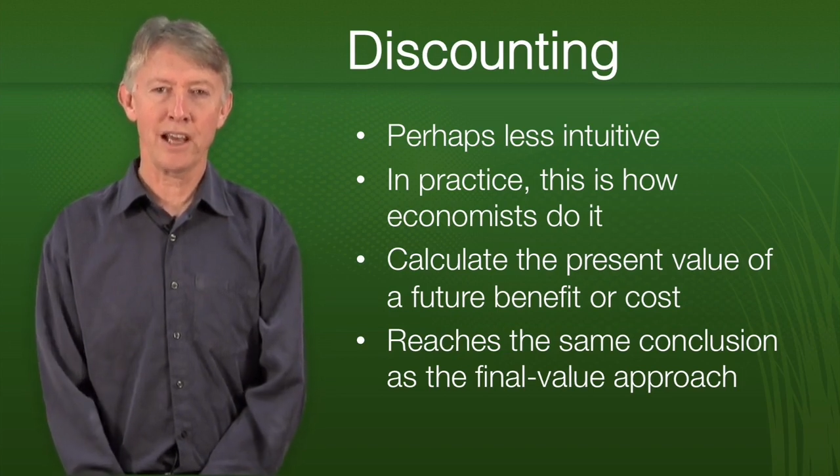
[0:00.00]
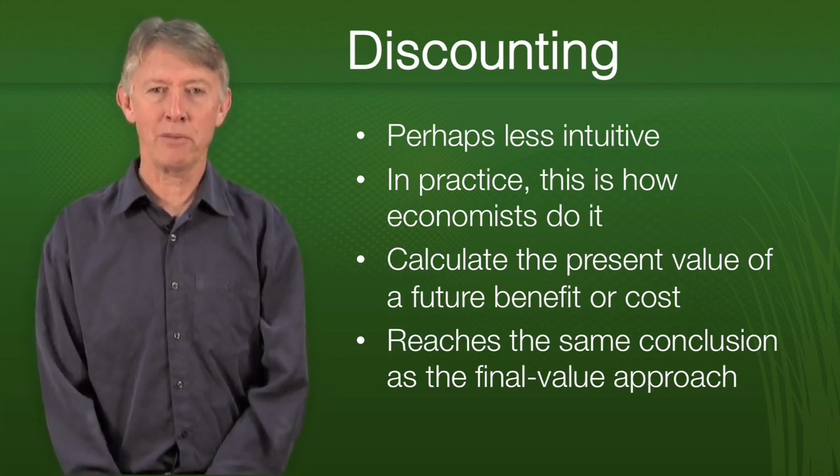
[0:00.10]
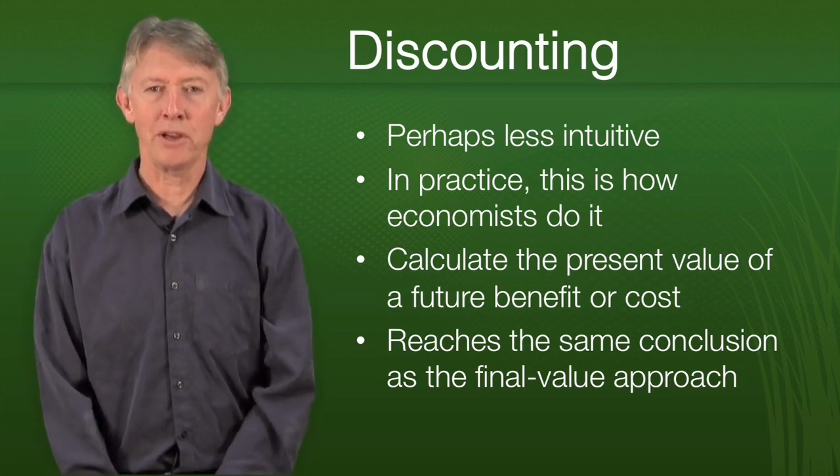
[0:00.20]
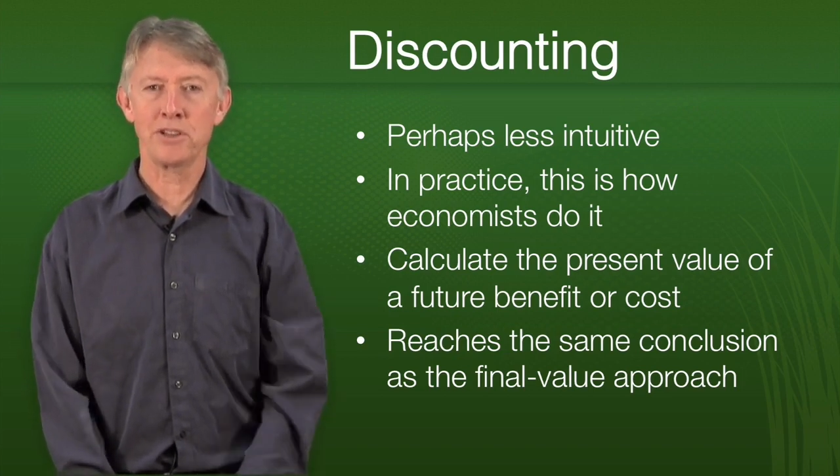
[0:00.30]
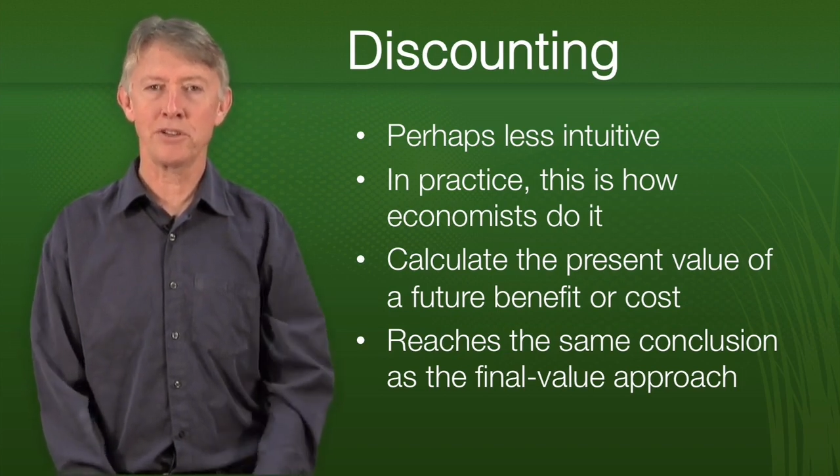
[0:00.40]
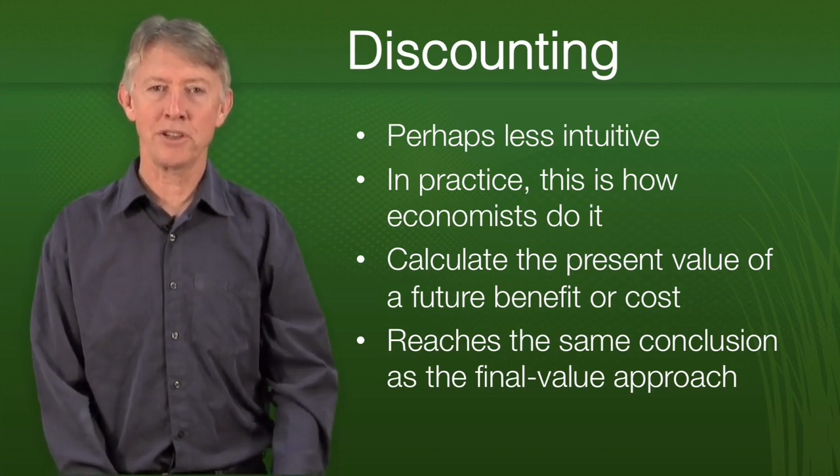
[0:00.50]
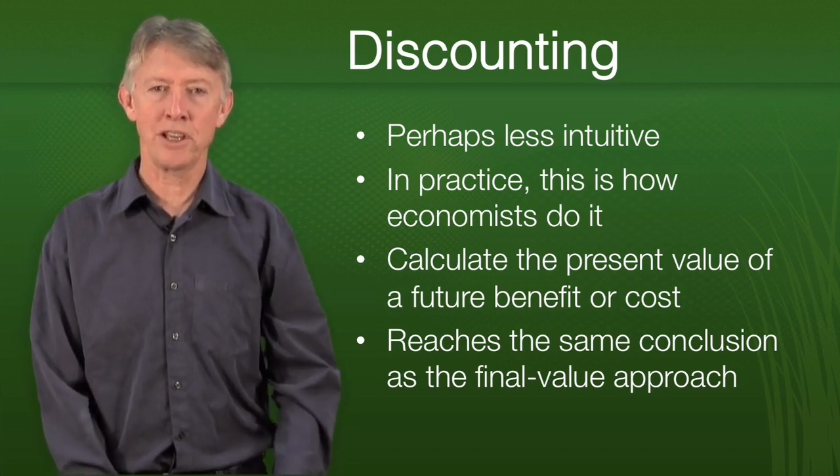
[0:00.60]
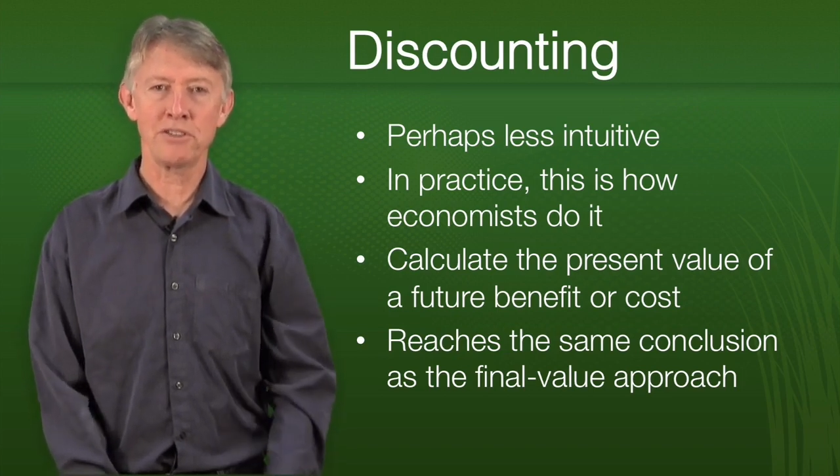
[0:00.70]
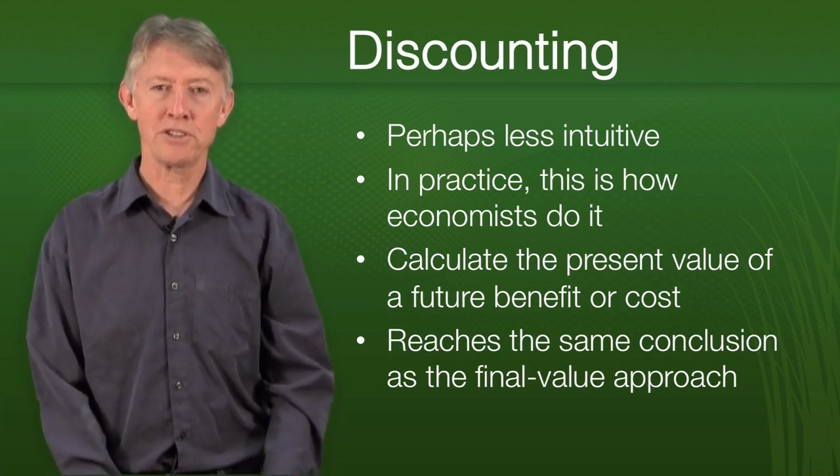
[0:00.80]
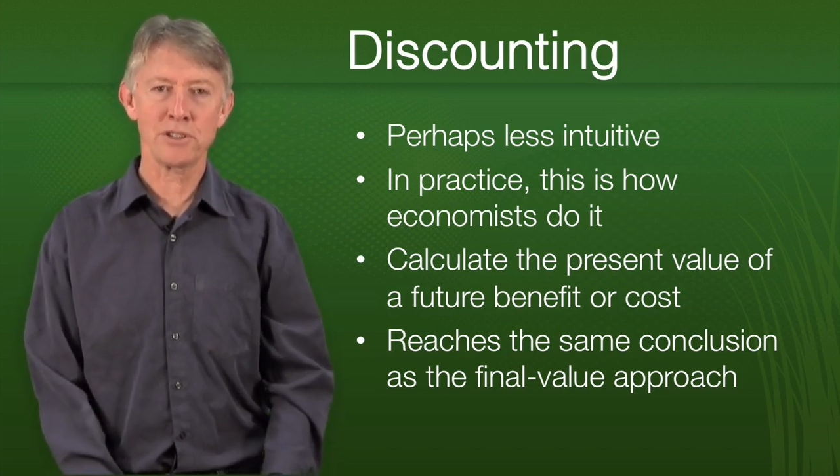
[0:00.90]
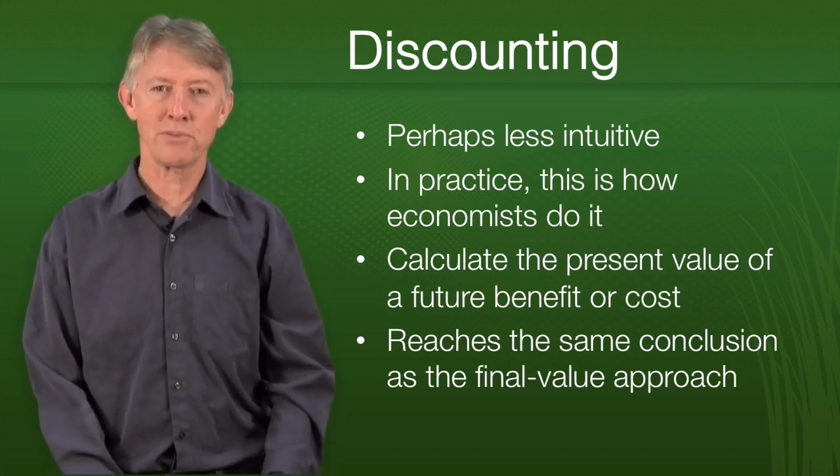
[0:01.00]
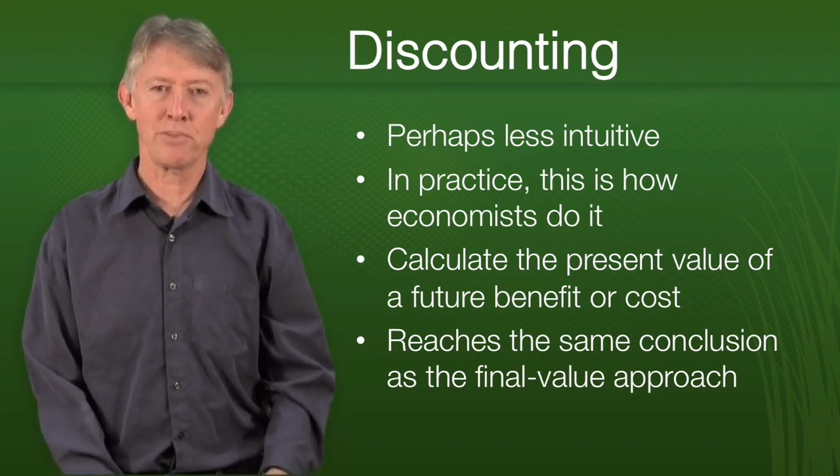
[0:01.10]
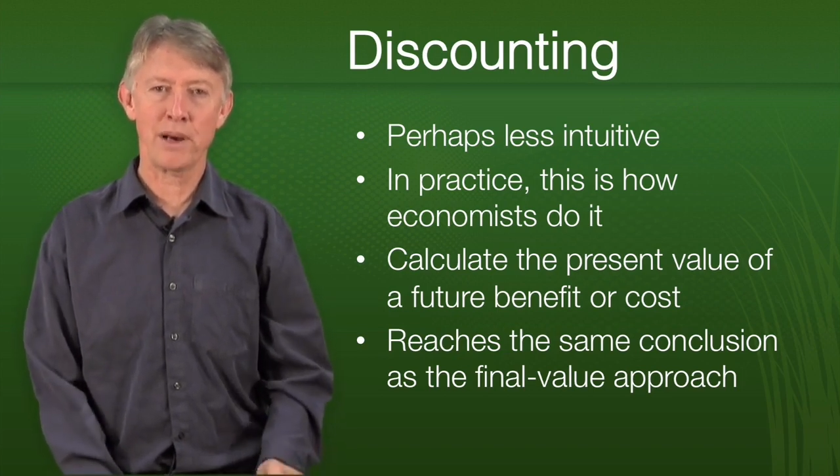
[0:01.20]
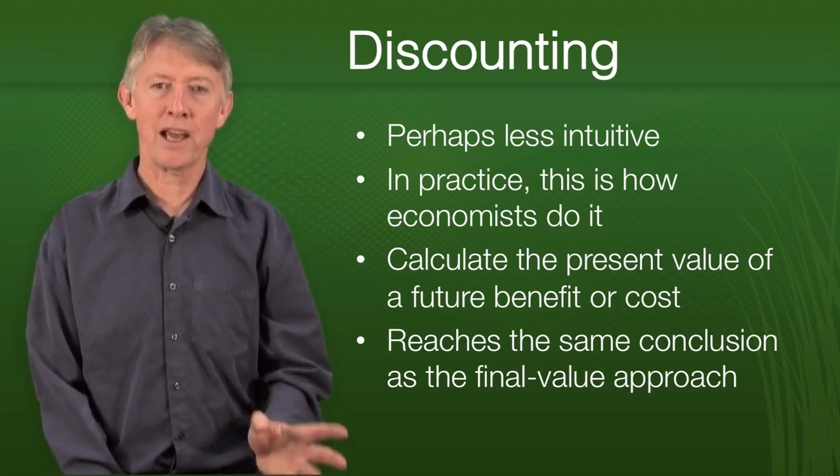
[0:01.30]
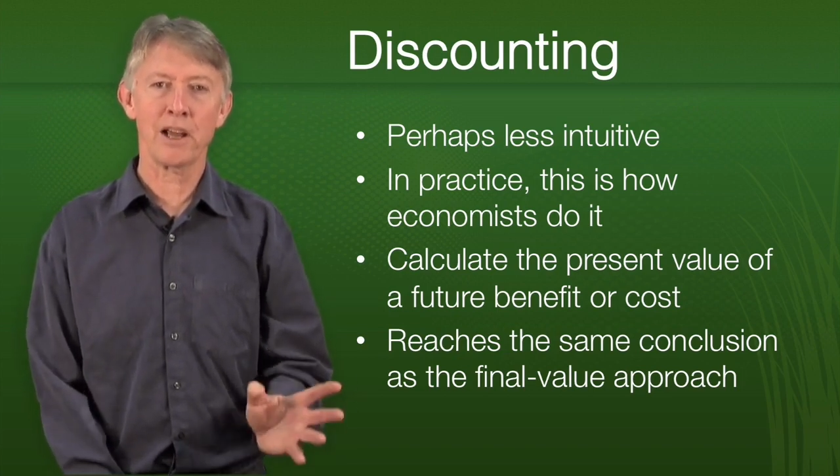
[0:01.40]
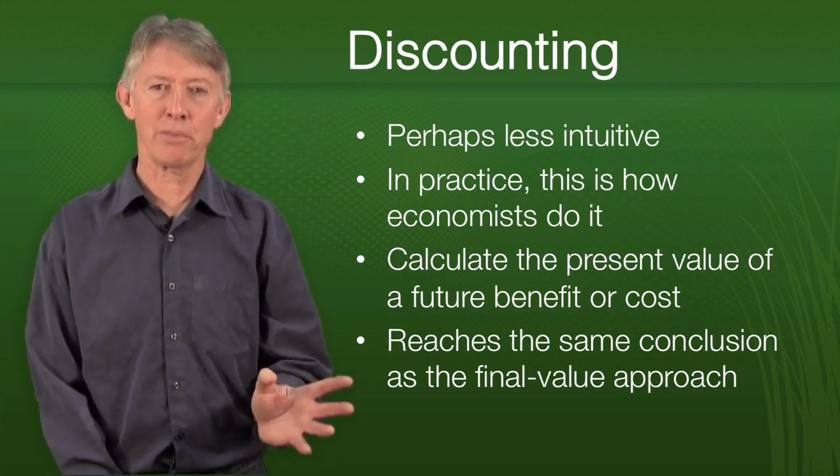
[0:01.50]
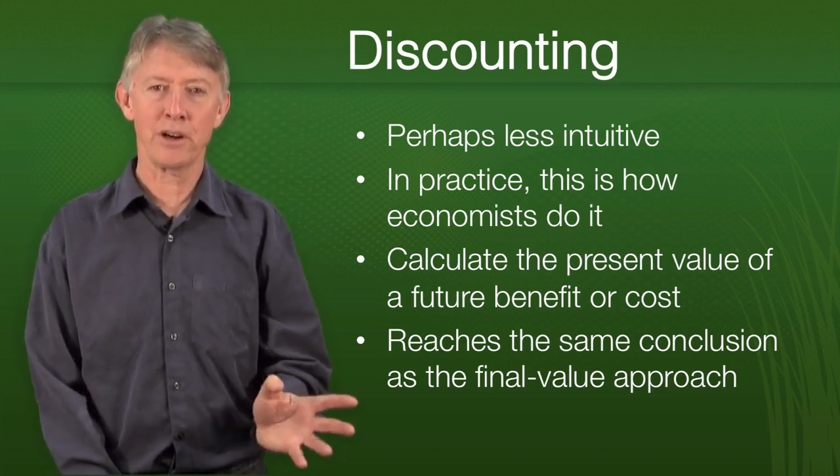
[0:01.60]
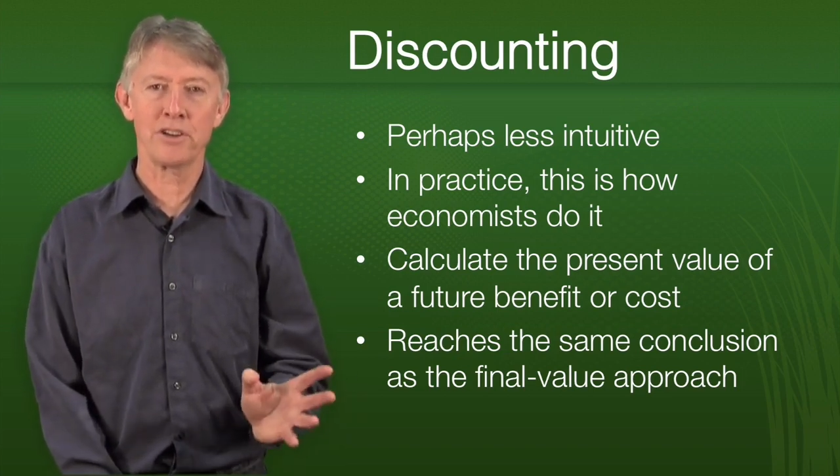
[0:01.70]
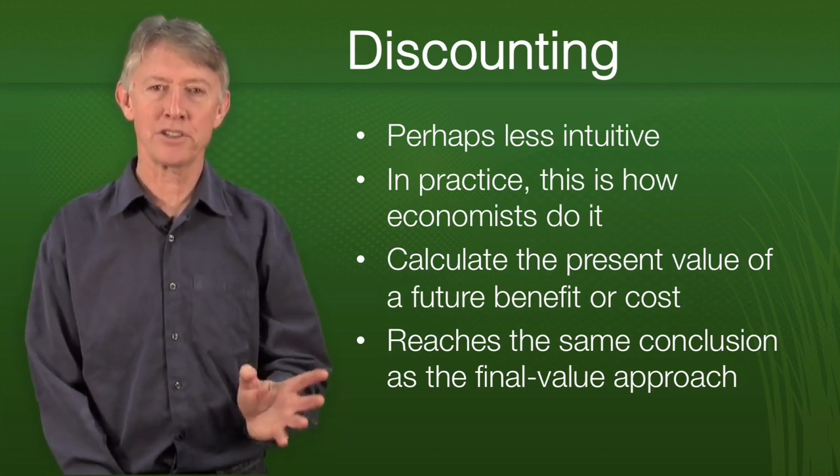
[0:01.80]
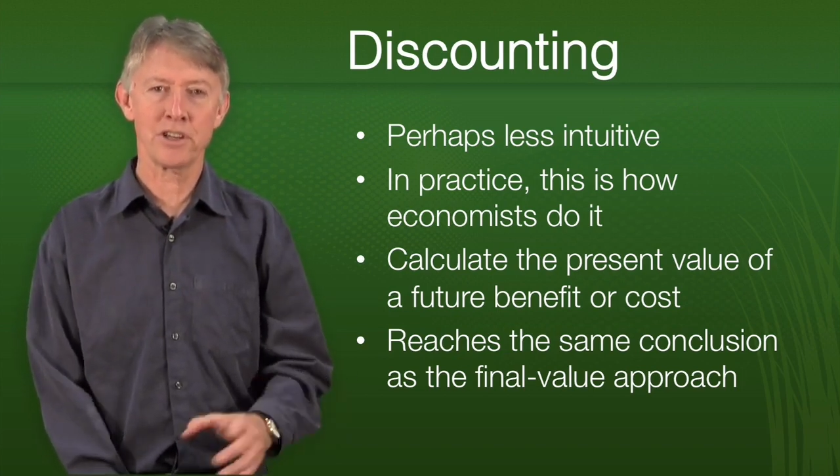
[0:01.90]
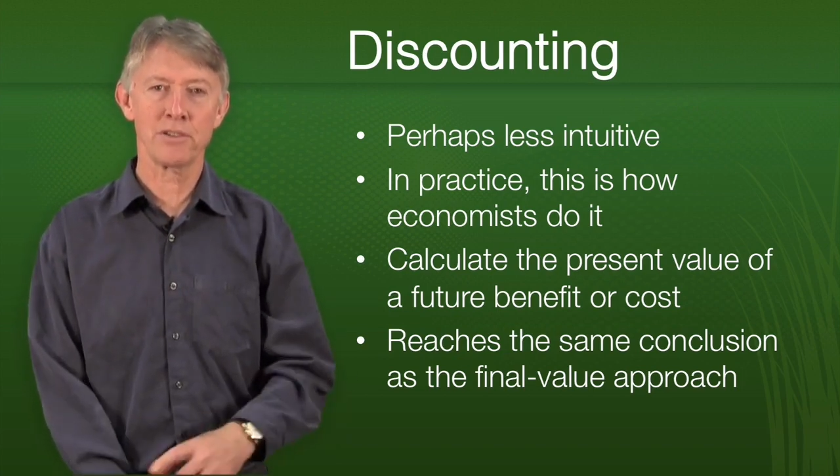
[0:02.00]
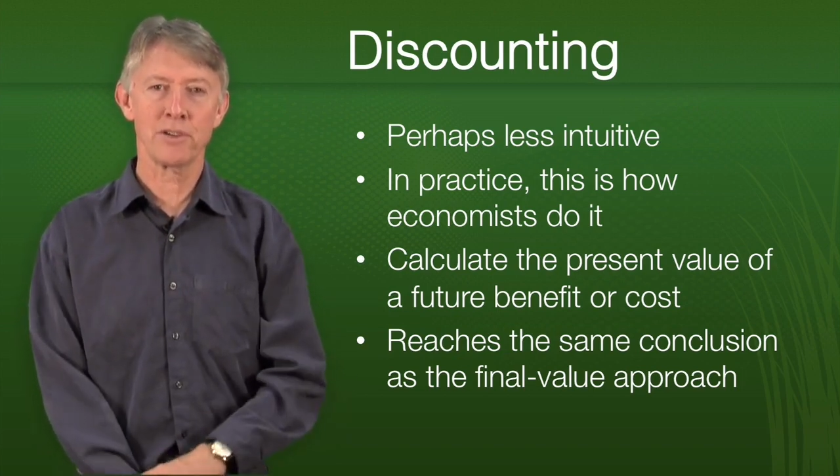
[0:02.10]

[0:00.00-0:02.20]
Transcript: and we do the interest paying approach